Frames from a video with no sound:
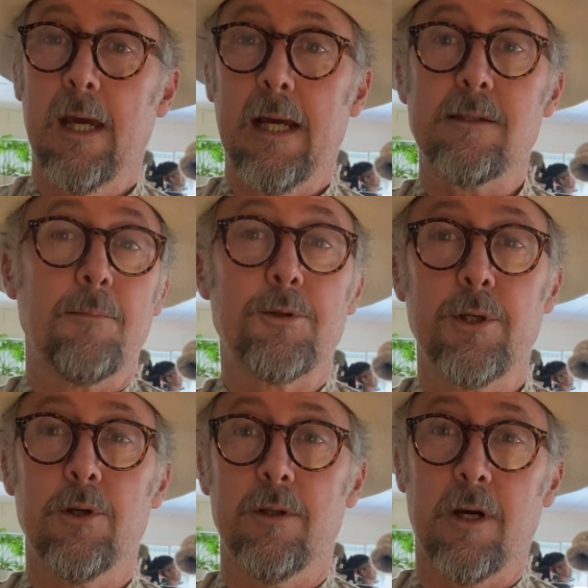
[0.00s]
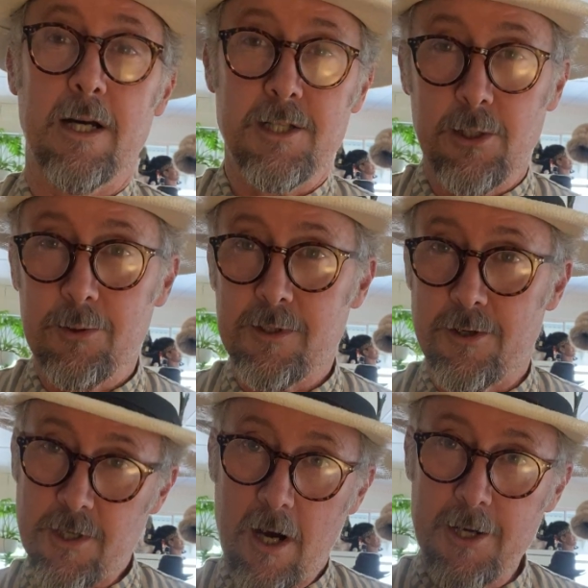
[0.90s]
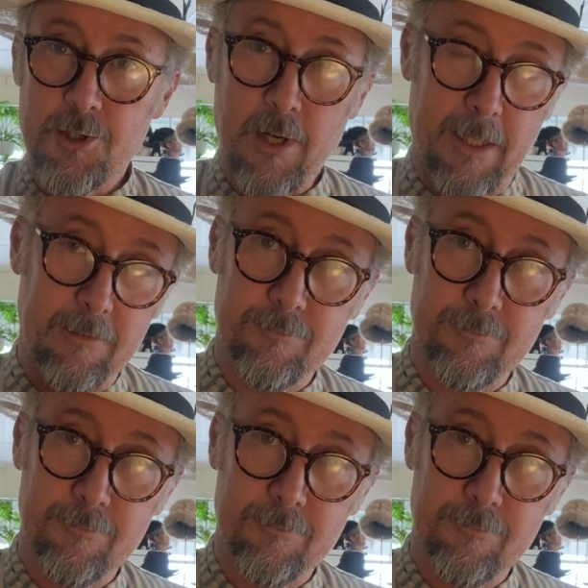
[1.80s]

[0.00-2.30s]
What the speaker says: it's up to you. The idea is to titrate